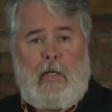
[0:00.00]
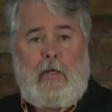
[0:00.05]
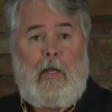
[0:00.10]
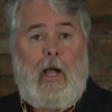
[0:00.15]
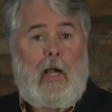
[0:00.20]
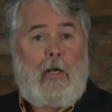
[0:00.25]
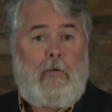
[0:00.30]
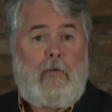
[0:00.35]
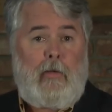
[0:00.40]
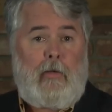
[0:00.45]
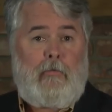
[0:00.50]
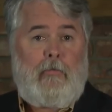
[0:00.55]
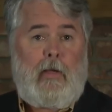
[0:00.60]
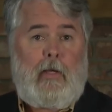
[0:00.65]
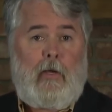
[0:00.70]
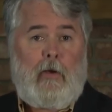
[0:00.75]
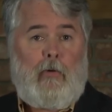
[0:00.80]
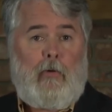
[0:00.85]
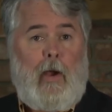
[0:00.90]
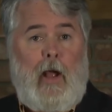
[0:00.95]
Dr.
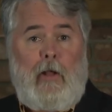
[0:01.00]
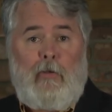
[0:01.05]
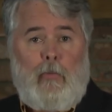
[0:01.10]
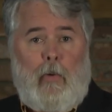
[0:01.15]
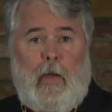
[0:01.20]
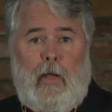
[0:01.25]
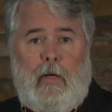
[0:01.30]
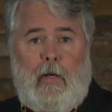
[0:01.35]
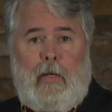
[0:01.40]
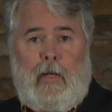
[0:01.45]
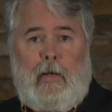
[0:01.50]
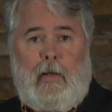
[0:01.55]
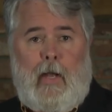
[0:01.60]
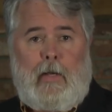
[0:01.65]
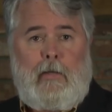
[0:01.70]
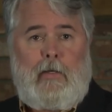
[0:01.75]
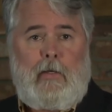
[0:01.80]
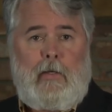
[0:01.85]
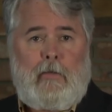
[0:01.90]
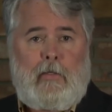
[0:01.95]
Vetvicka graduated in
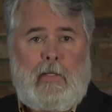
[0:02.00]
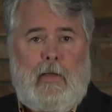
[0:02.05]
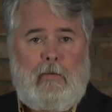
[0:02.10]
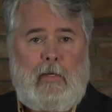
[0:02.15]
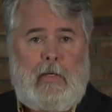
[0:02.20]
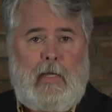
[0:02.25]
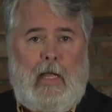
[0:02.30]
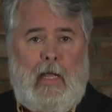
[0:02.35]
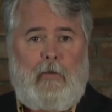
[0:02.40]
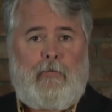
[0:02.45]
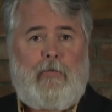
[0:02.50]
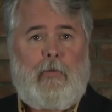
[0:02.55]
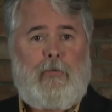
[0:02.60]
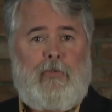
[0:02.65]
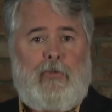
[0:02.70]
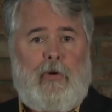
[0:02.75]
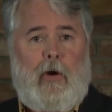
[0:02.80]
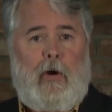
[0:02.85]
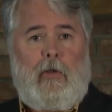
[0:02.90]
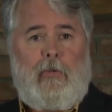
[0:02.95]
1978 from
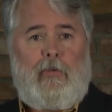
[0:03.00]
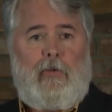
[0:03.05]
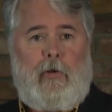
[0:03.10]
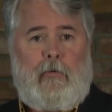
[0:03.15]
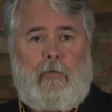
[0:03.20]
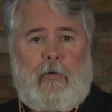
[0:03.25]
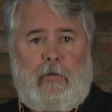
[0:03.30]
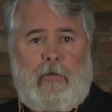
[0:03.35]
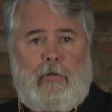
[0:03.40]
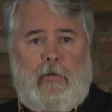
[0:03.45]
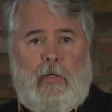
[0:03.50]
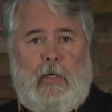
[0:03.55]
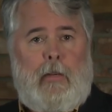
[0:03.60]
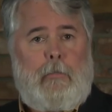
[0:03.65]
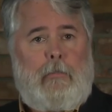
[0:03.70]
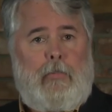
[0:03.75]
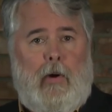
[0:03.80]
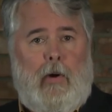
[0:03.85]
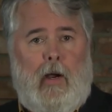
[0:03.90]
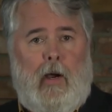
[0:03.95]
Charles University
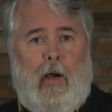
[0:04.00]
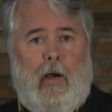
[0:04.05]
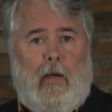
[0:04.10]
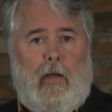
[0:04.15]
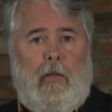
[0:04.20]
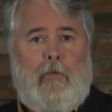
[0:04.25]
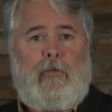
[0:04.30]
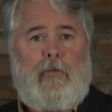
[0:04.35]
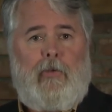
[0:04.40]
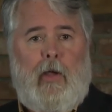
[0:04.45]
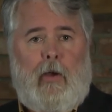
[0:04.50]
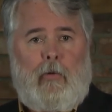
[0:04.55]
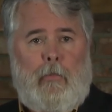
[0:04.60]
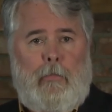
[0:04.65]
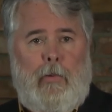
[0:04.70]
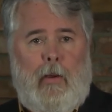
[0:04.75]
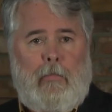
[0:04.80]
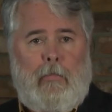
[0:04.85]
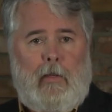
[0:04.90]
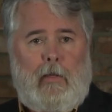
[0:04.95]
in Prague in the Czech
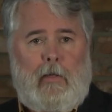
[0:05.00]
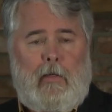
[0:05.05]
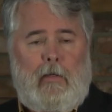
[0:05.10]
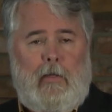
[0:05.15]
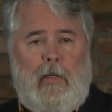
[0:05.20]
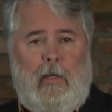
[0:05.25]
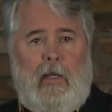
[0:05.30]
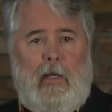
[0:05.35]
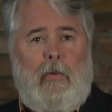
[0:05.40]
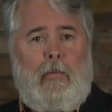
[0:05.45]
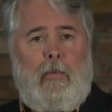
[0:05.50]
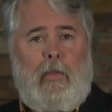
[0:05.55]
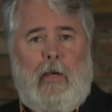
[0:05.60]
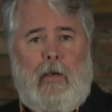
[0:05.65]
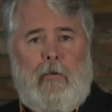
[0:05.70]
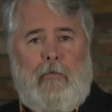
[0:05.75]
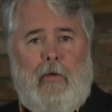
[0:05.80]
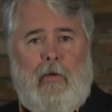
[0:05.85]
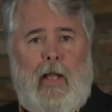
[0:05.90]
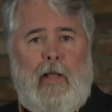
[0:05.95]
Republic with an
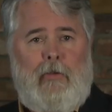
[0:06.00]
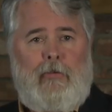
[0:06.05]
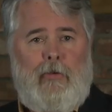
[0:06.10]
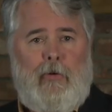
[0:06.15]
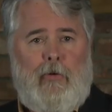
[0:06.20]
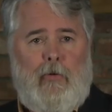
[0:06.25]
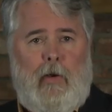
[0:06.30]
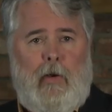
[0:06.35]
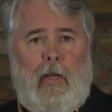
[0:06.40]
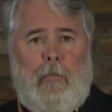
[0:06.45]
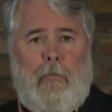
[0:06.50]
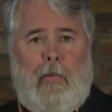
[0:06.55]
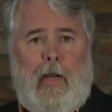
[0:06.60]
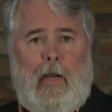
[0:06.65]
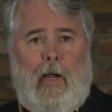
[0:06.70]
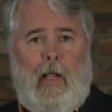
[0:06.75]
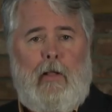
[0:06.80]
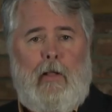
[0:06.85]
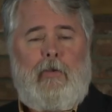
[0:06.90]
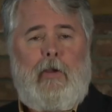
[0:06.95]
advanced degree in
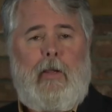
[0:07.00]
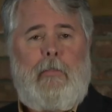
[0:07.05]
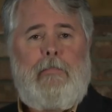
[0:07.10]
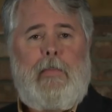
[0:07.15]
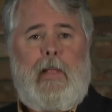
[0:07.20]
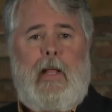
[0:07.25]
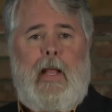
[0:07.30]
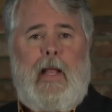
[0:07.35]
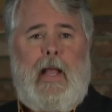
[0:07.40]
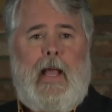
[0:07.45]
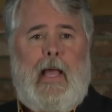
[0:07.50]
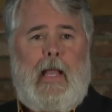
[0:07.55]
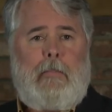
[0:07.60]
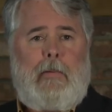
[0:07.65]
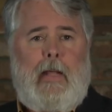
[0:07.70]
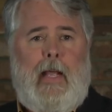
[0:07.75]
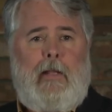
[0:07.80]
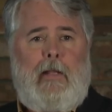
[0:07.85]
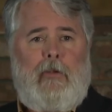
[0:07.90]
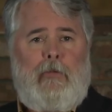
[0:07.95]
biology and
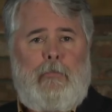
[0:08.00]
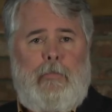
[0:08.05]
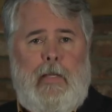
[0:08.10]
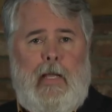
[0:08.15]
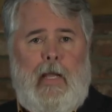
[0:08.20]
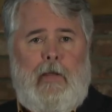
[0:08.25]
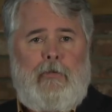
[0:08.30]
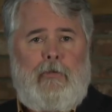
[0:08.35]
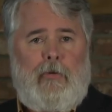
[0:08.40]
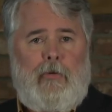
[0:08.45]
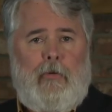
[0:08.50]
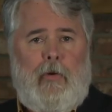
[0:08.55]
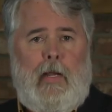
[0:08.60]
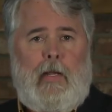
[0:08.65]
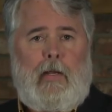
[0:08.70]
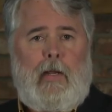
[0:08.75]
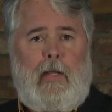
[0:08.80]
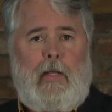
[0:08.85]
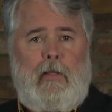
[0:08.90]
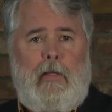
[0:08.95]
obtained his PhD
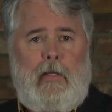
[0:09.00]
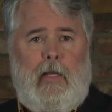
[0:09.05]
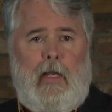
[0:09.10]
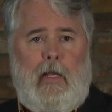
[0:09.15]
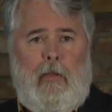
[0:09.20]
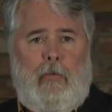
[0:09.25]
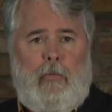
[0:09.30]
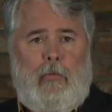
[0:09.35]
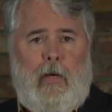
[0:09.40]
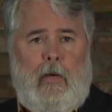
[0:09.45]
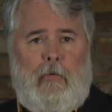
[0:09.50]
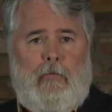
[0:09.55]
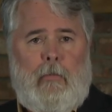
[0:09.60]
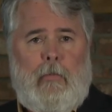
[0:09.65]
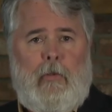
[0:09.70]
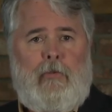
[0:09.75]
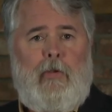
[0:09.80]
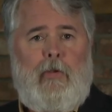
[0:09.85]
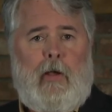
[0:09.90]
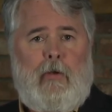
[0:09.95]
in 1983 from
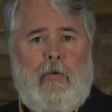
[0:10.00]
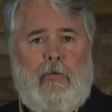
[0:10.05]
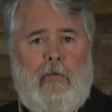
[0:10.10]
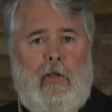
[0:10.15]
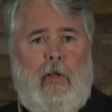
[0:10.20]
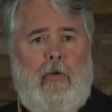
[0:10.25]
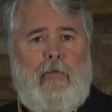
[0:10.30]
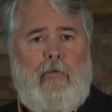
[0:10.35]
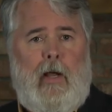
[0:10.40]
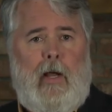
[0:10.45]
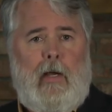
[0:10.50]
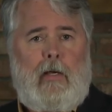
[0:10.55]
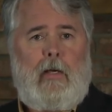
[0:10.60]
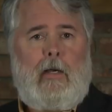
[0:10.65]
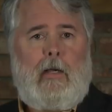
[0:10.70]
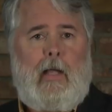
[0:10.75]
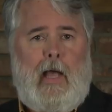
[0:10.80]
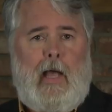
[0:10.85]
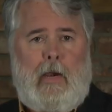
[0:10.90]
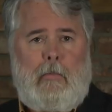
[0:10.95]
the Czechoslovak
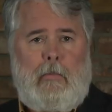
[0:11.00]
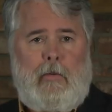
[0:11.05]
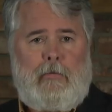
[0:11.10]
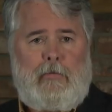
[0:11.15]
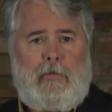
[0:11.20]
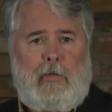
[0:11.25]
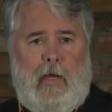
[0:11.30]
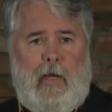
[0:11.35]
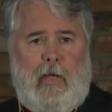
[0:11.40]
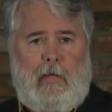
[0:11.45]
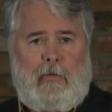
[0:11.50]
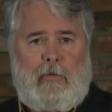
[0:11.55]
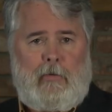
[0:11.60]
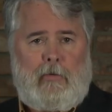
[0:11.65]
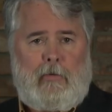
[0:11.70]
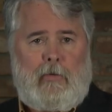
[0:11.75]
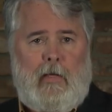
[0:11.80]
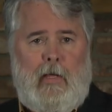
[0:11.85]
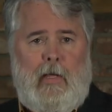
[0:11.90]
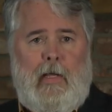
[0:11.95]
Academy of
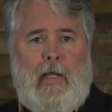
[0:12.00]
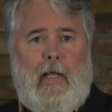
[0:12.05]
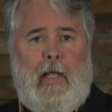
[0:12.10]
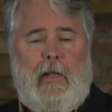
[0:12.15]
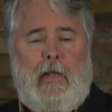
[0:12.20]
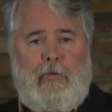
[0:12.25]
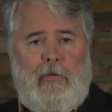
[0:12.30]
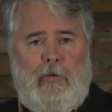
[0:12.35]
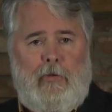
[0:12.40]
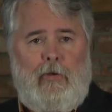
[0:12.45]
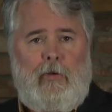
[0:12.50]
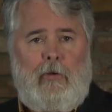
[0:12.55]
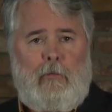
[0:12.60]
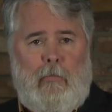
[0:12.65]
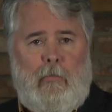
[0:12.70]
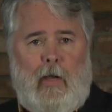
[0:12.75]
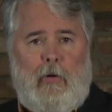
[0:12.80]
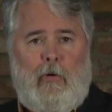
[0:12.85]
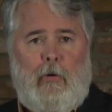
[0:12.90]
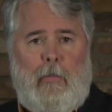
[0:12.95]
Sciences, Institute of
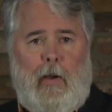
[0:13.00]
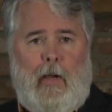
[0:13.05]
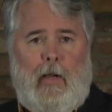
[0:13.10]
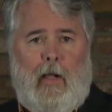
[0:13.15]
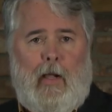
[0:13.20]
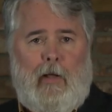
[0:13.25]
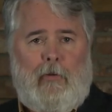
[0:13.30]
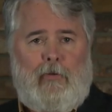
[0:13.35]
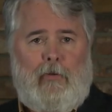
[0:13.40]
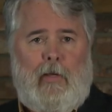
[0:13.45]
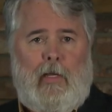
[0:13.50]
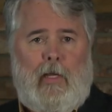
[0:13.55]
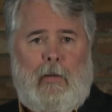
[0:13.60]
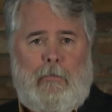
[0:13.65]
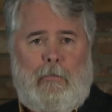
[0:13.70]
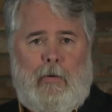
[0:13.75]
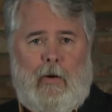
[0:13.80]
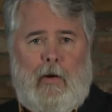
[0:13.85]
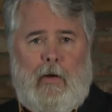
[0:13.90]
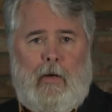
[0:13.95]
Microbiology
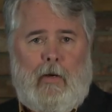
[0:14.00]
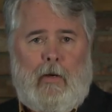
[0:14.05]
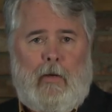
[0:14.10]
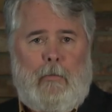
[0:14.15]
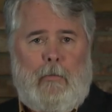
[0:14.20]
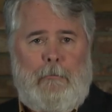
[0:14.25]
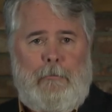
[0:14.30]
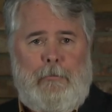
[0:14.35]
in Prague.